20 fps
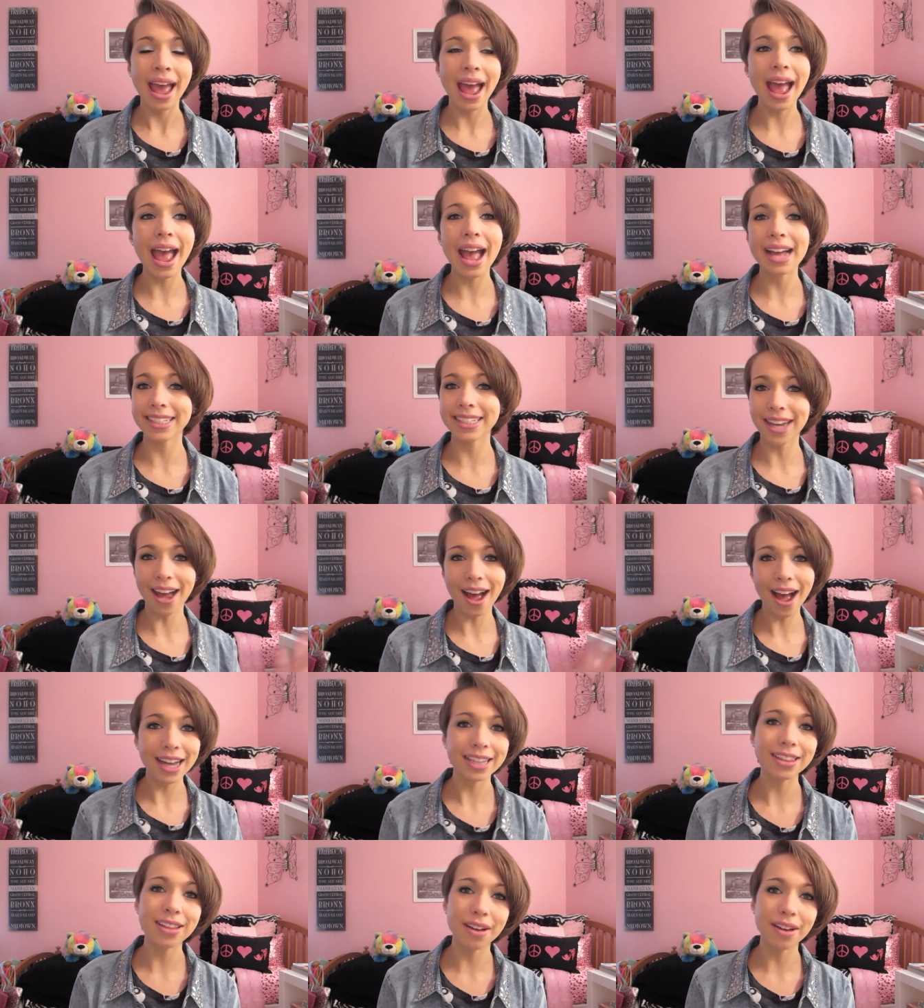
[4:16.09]
And
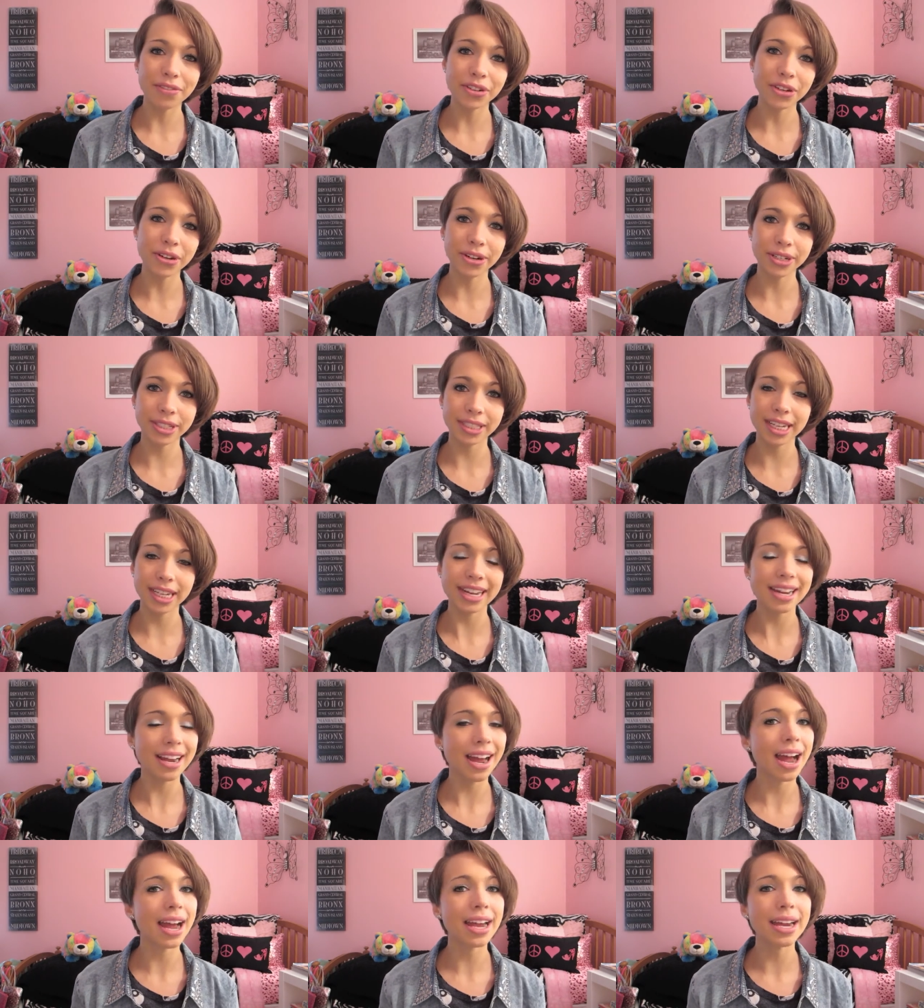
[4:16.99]
I love New York
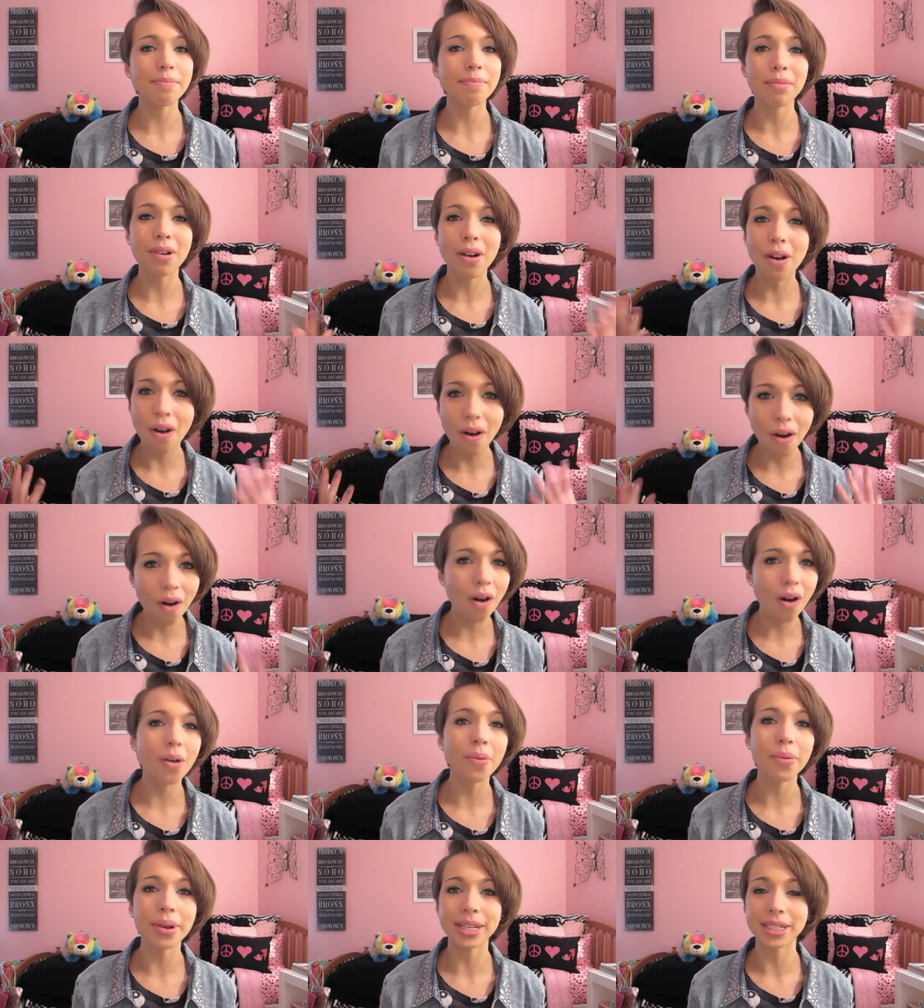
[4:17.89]
City. I am
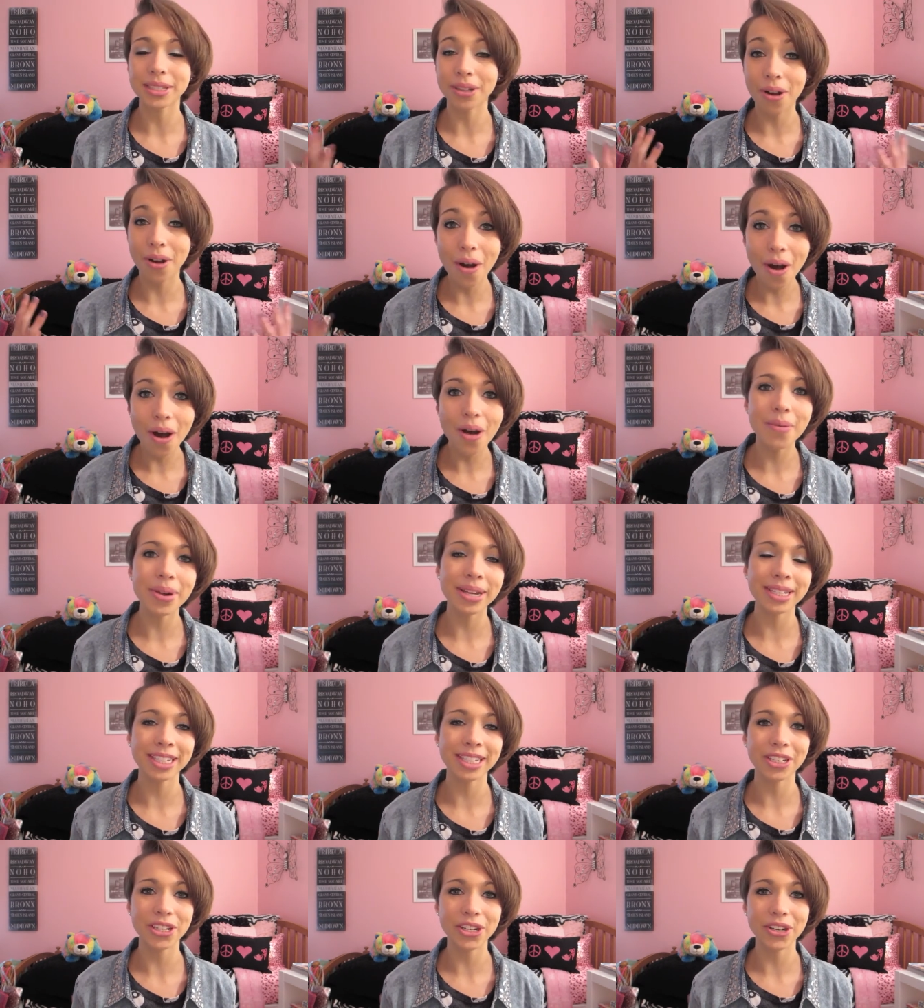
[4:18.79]
always,
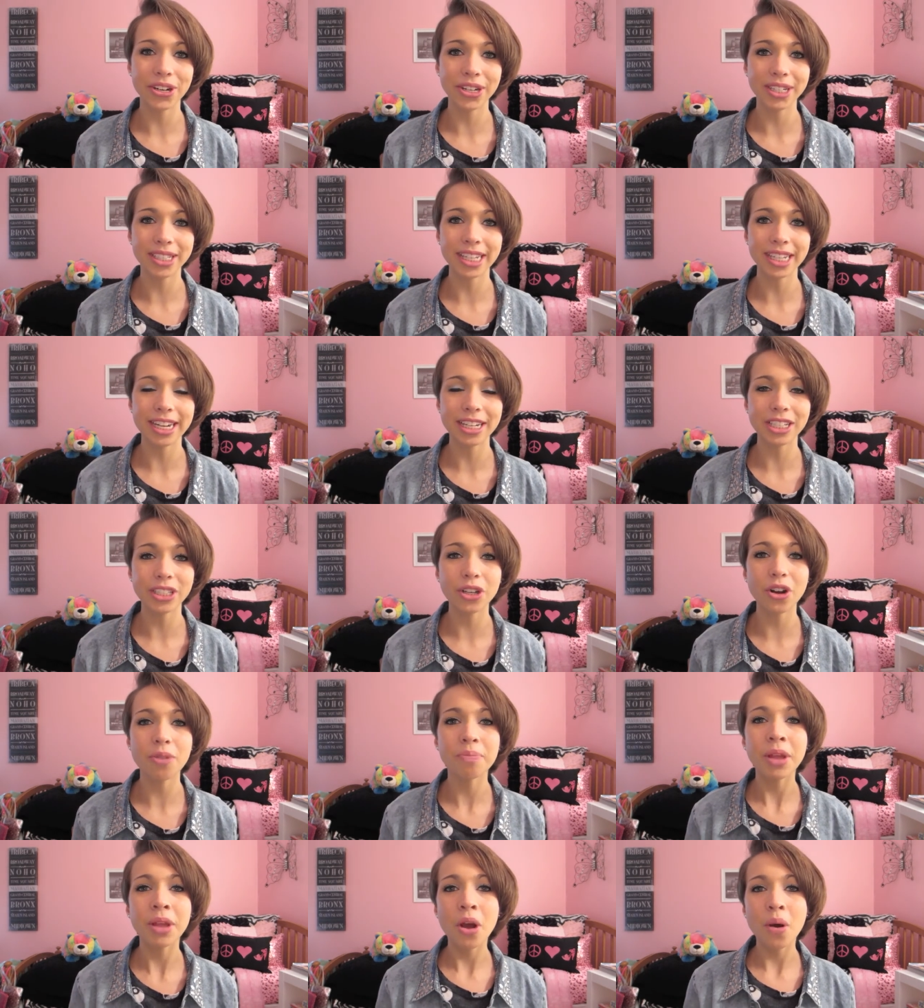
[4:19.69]
always in New York City.
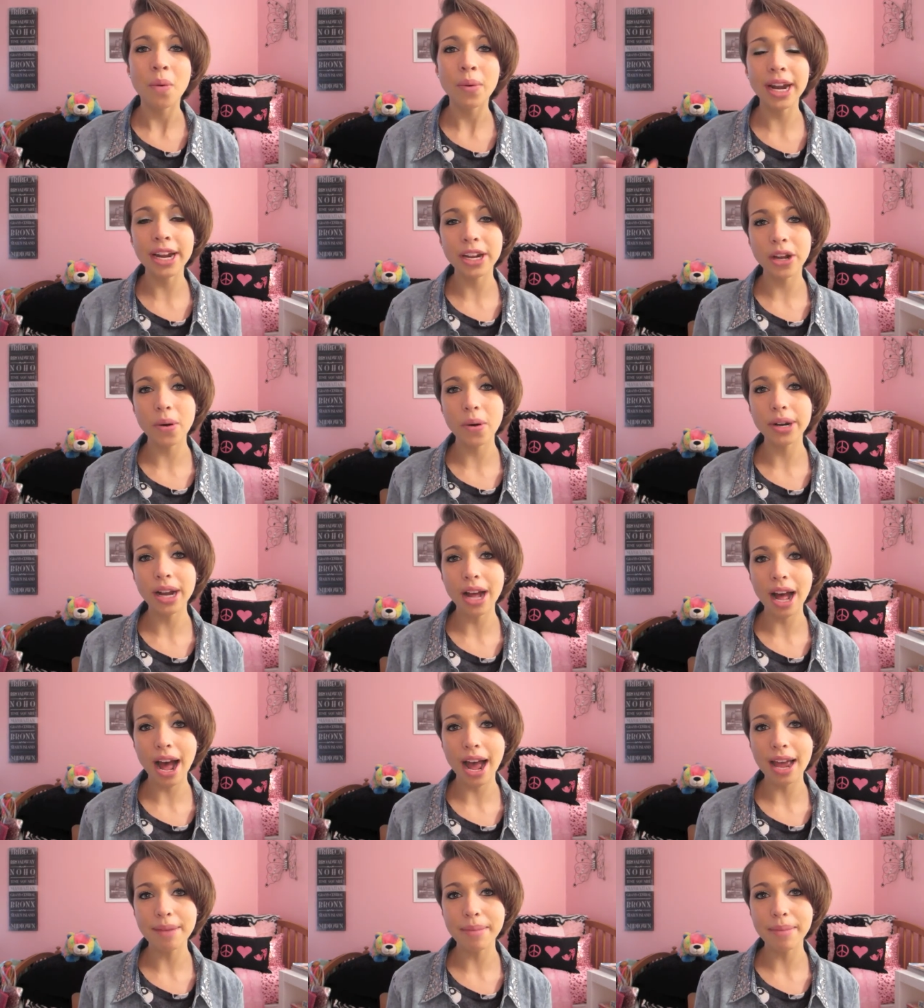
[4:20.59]
So when I go to
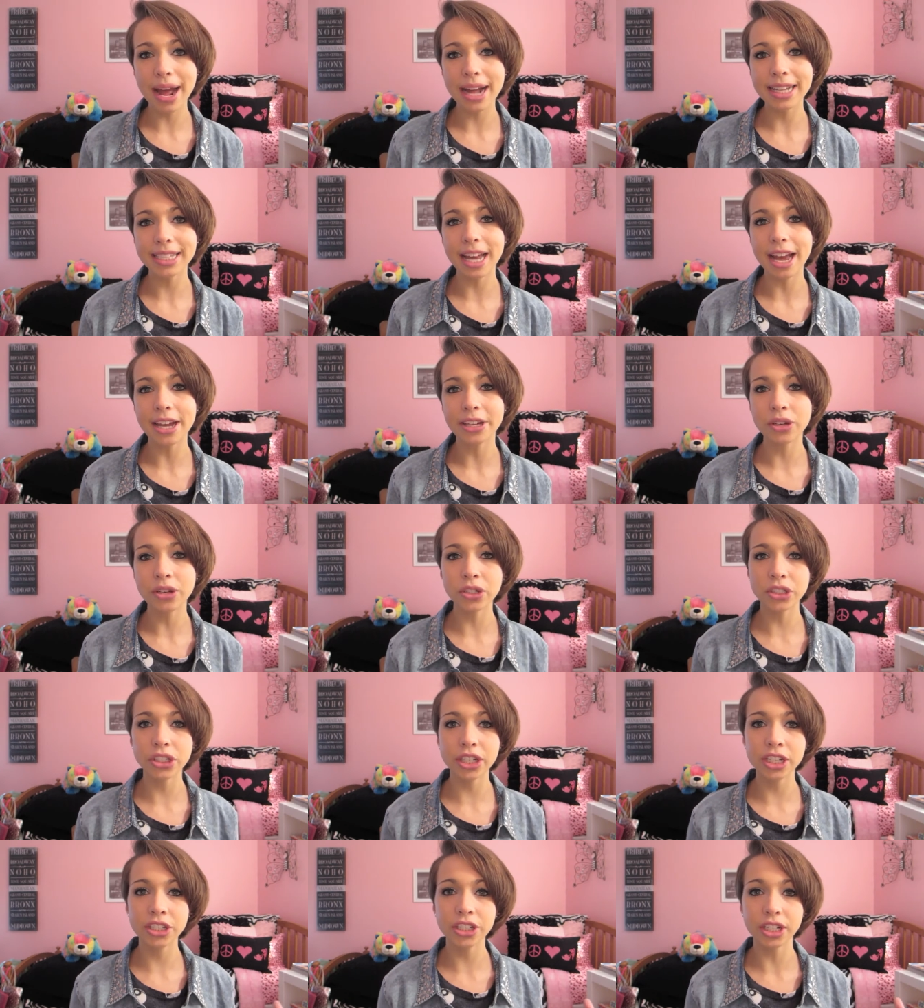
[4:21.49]
IMATS, I
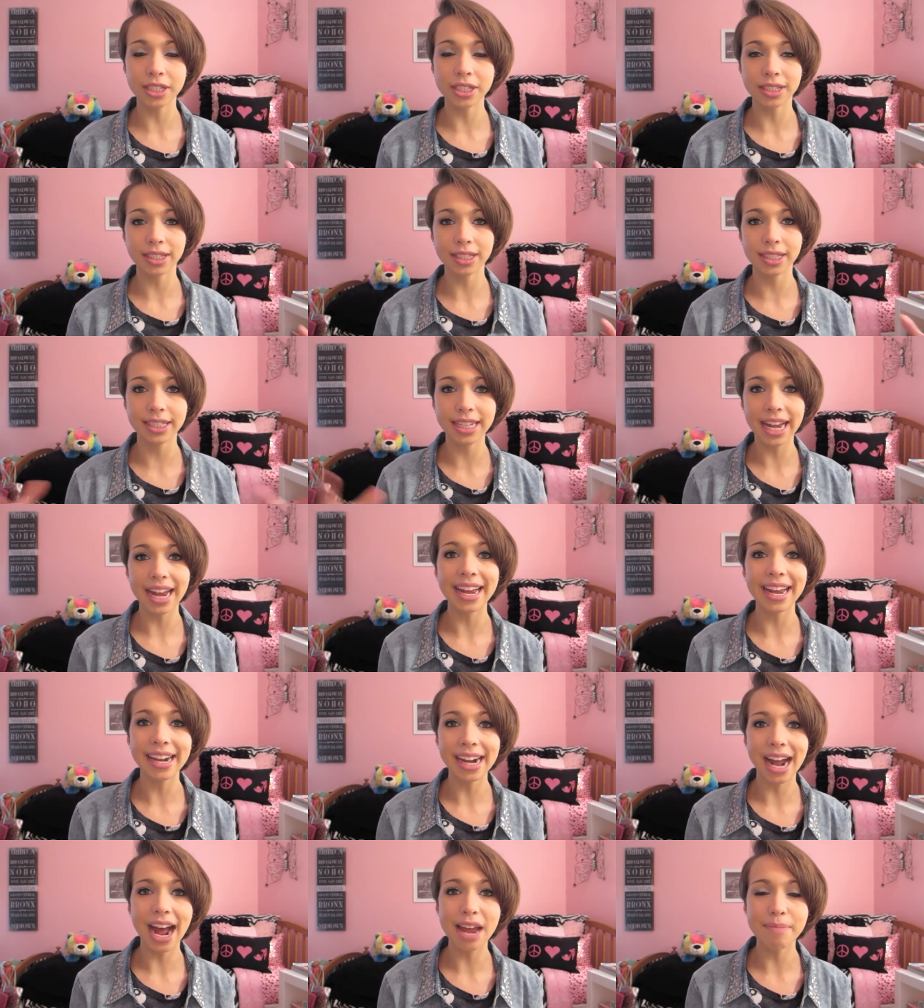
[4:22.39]
usually just
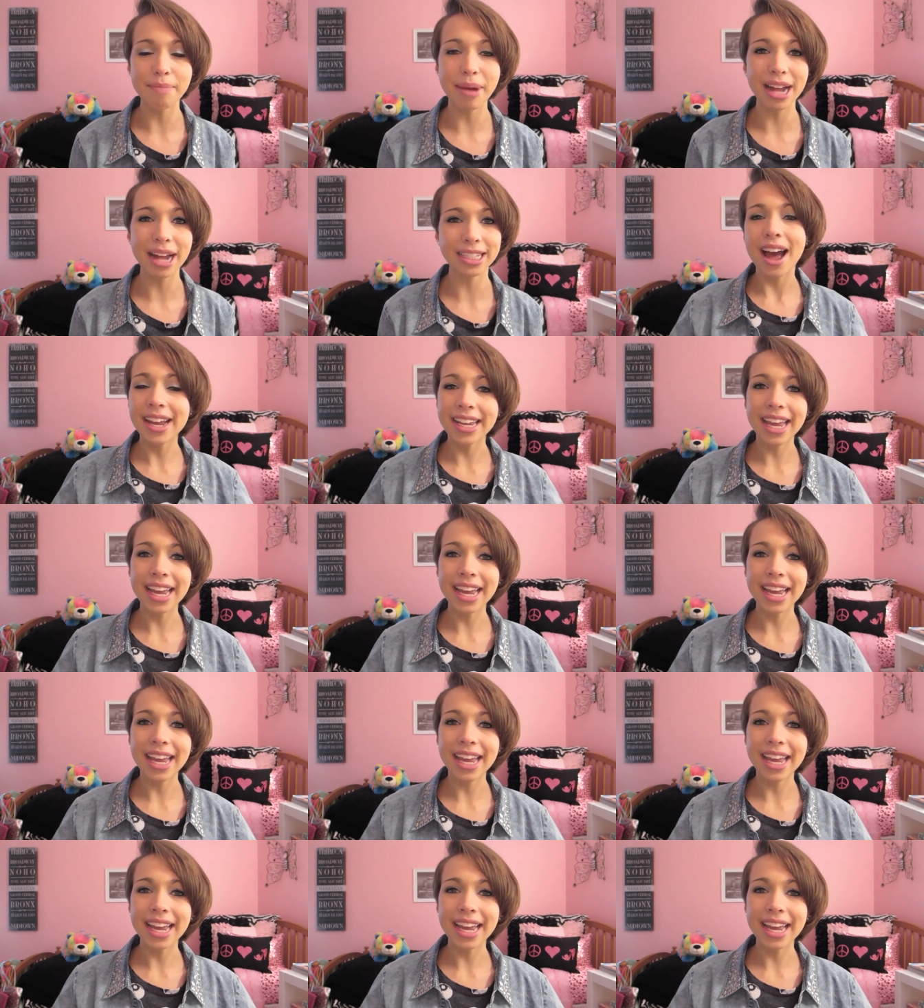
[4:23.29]
stay at IMATS.